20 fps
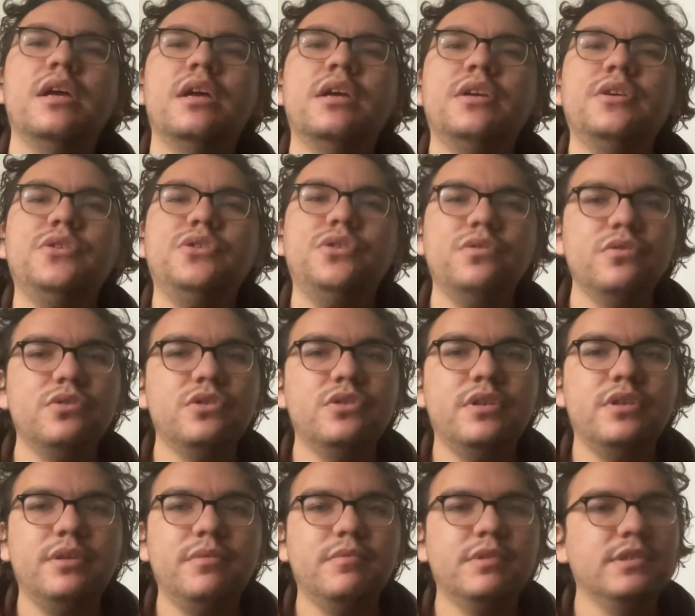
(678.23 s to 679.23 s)

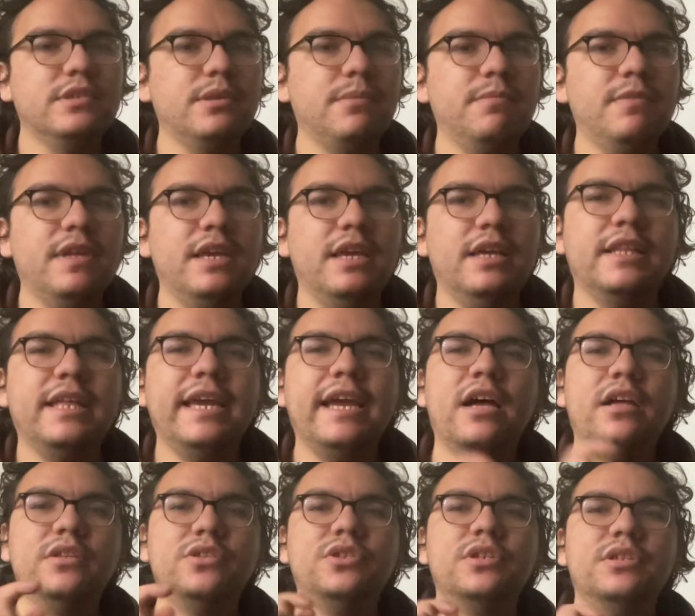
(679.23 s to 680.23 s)
Usually when something, like,
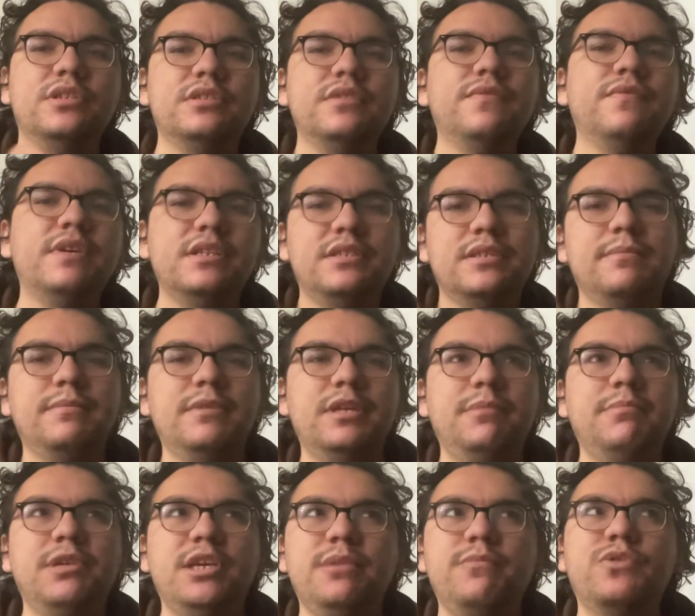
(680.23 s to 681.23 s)
I'll justify something
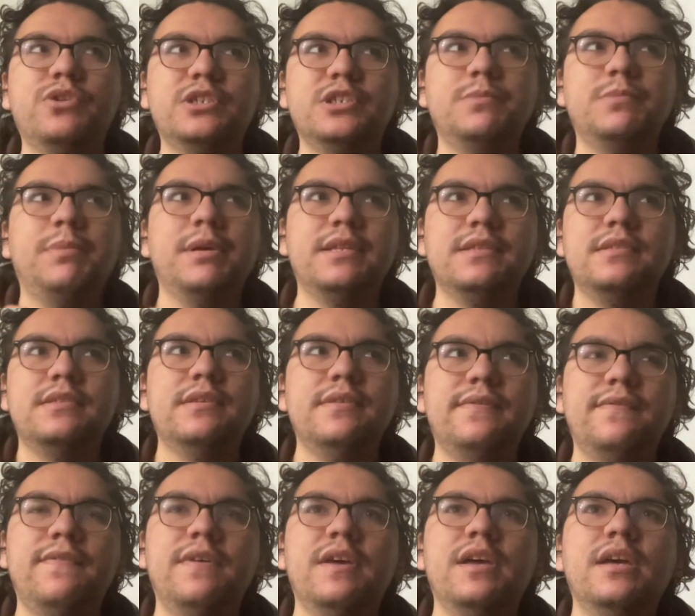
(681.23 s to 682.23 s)
being more
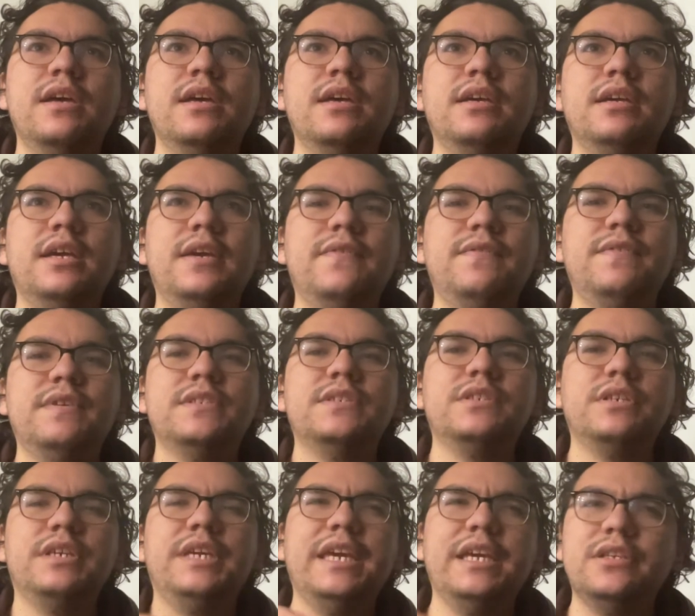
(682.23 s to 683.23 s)
expensive if it's a
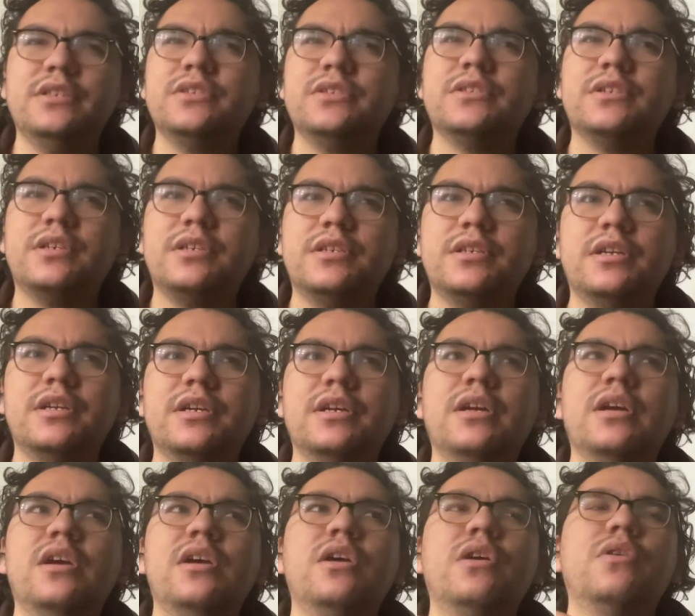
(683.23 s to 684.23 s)
Kickstarter
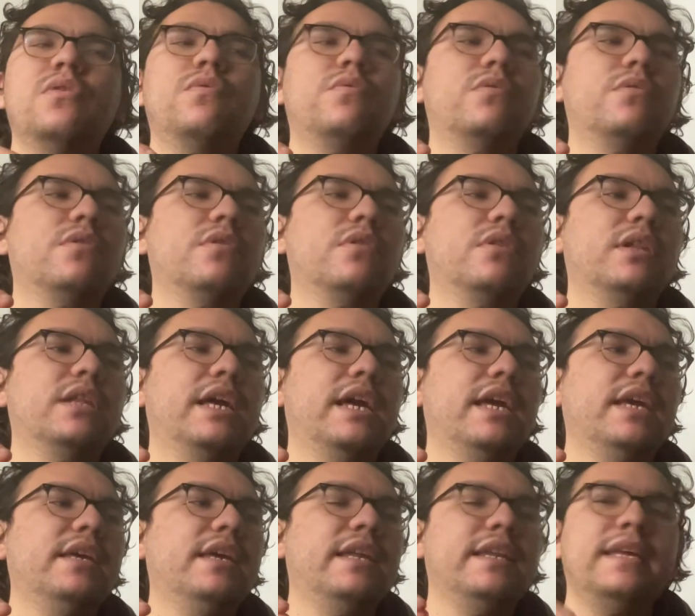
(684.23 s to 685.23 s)
or
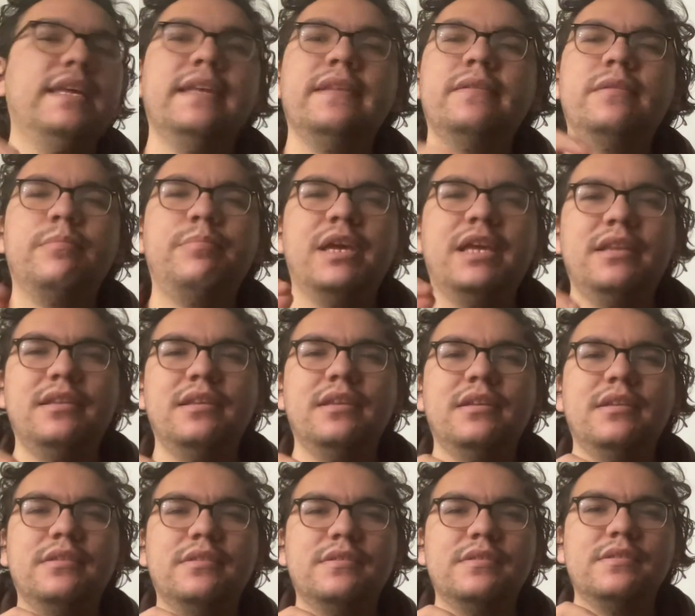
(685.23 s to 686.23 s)
like an
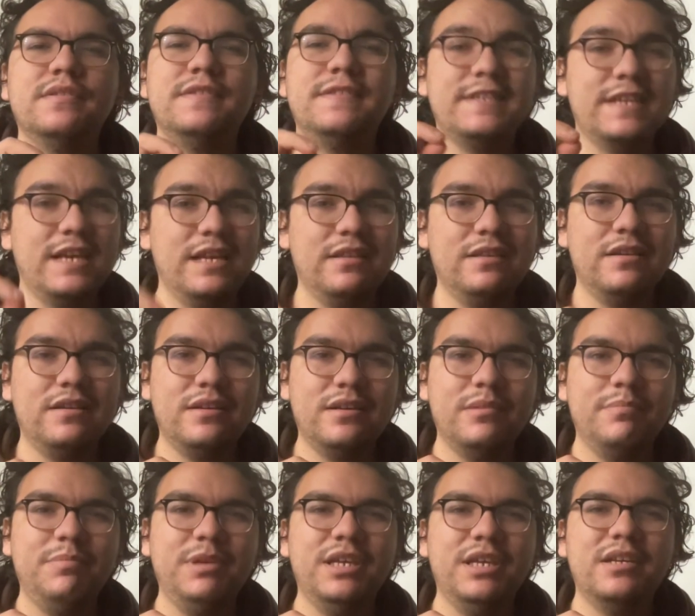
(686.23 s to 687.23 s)
independent seller,
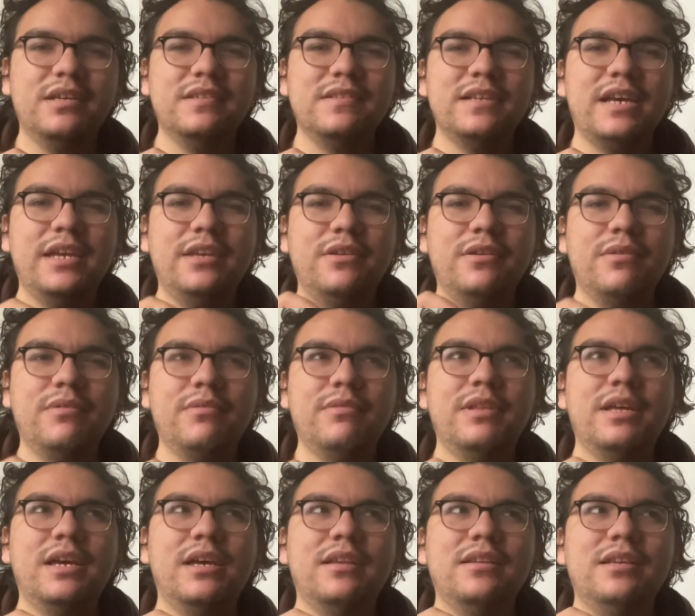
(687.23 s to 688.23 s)
because I know
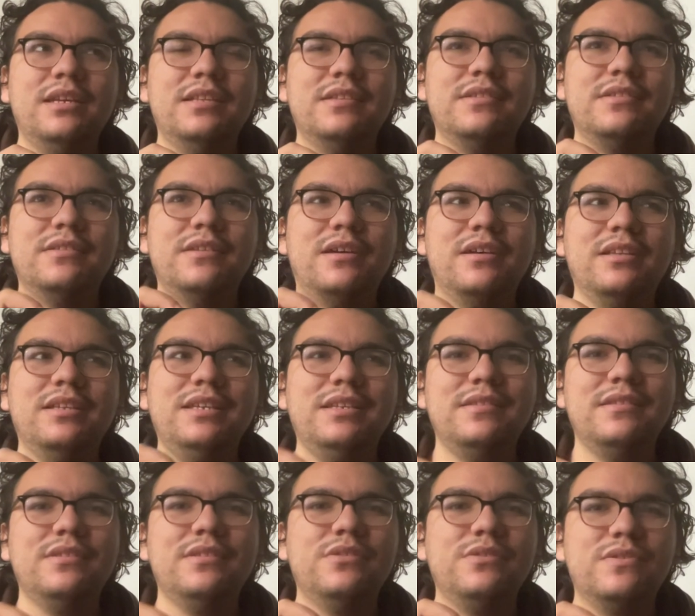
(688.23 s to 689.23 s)
that it's not
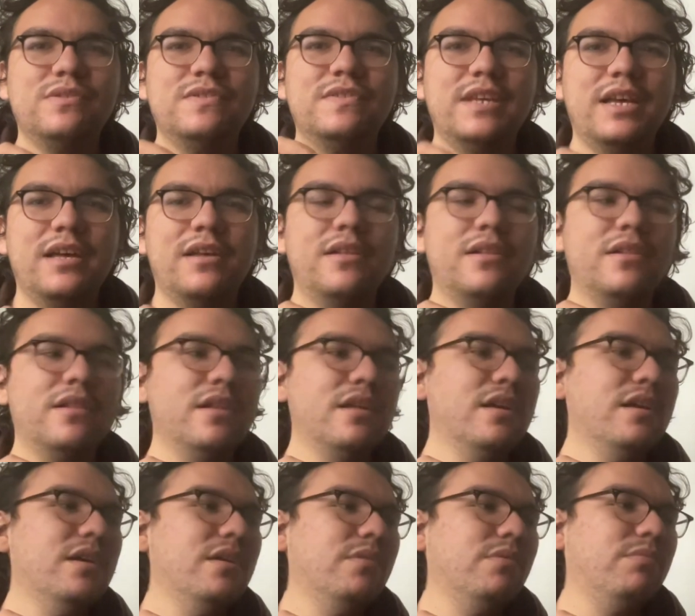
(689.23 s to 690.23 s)
easy to sell
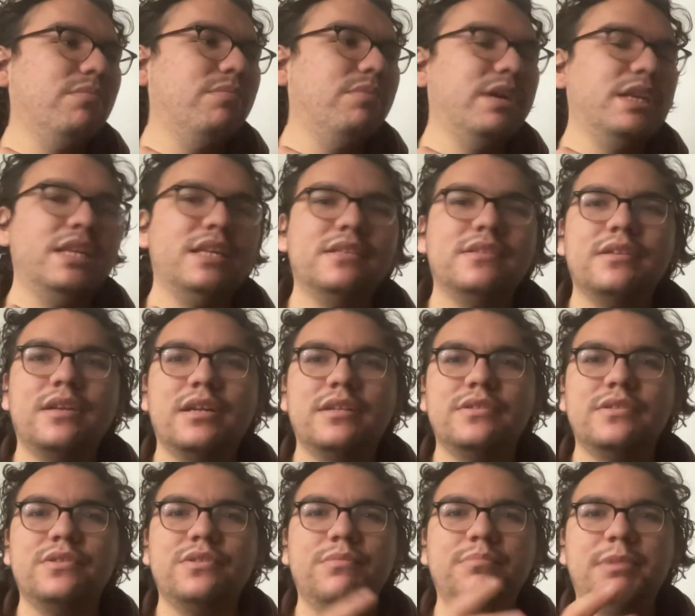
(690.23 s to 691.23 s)
when it's not
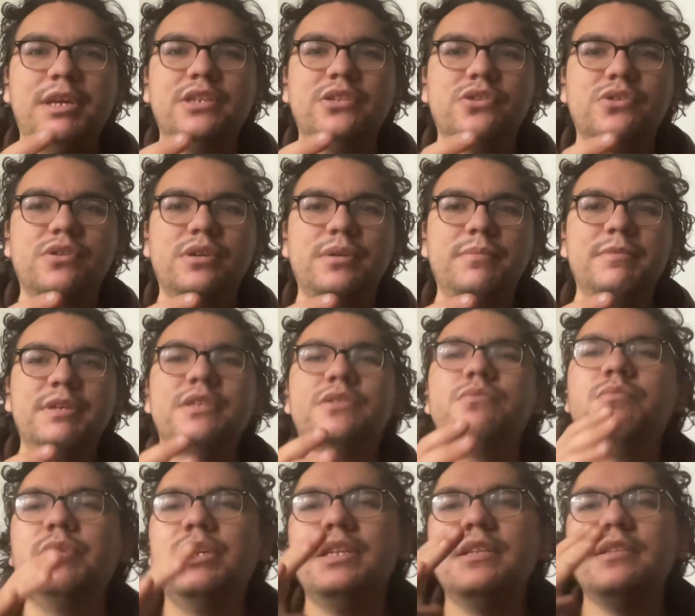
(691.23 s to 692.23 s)
so mainstream. Because
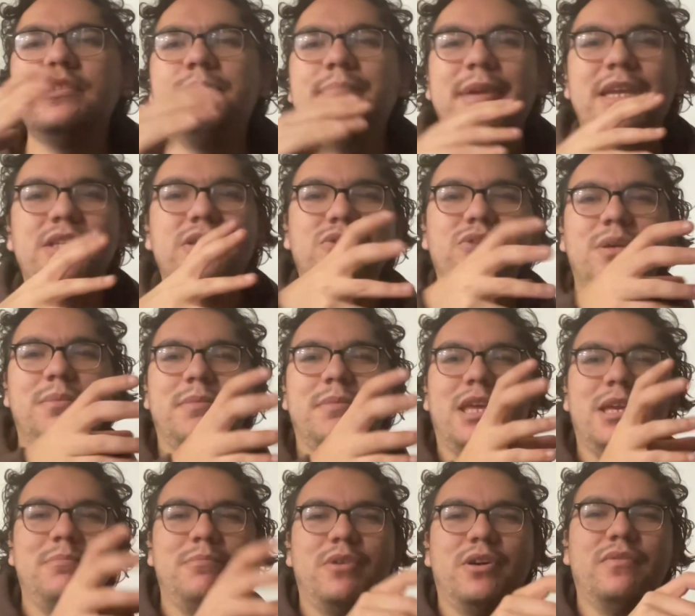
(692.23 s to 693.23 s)
when it's mainstream,
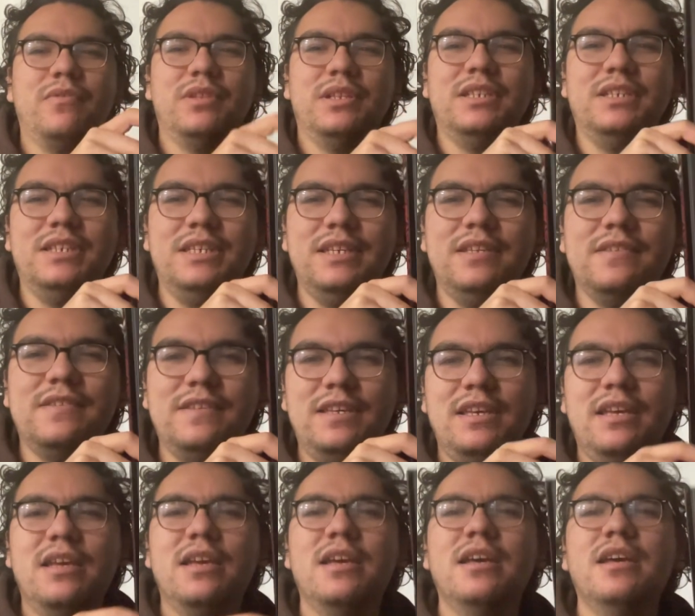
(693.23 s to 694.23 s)
like Marvel and
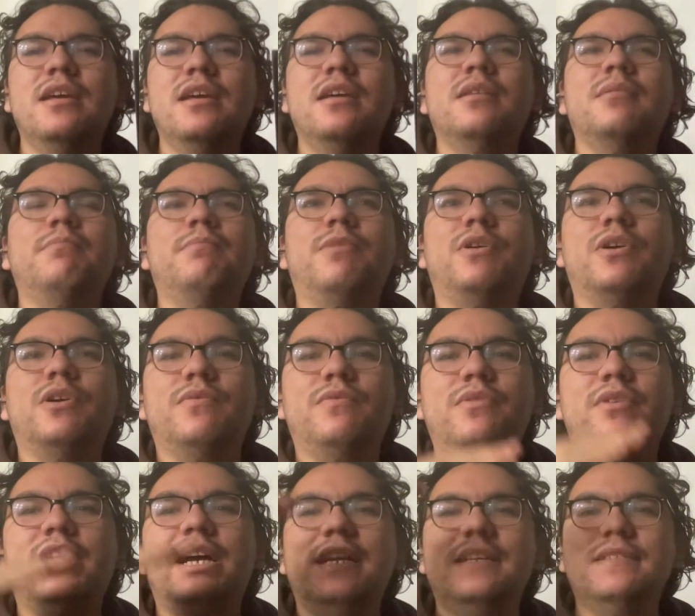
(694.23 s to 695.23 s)
DC, Marvel
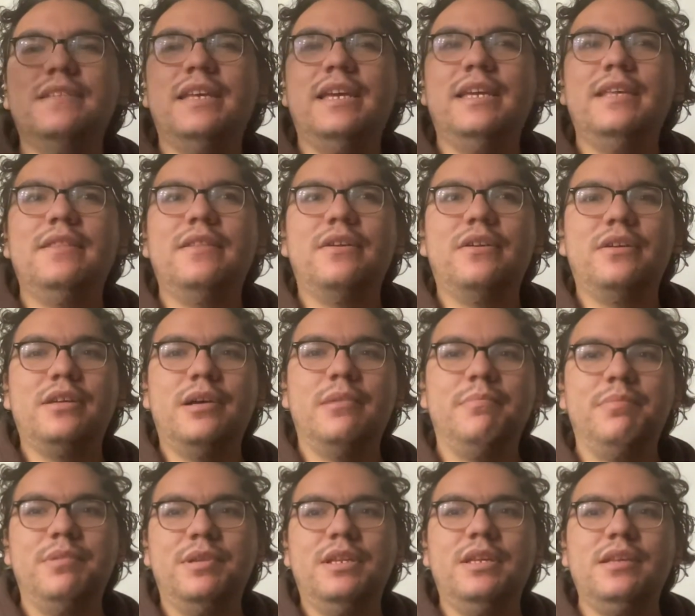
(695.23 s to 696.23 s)
has like their
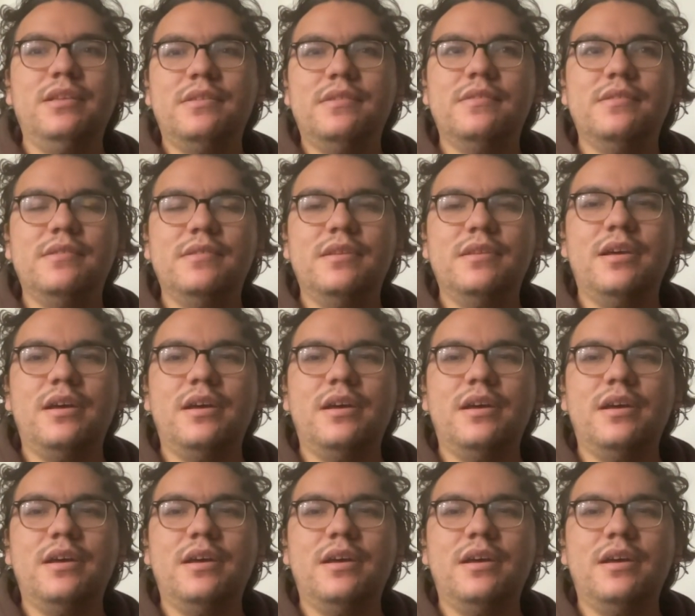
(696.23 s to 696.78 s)
companies,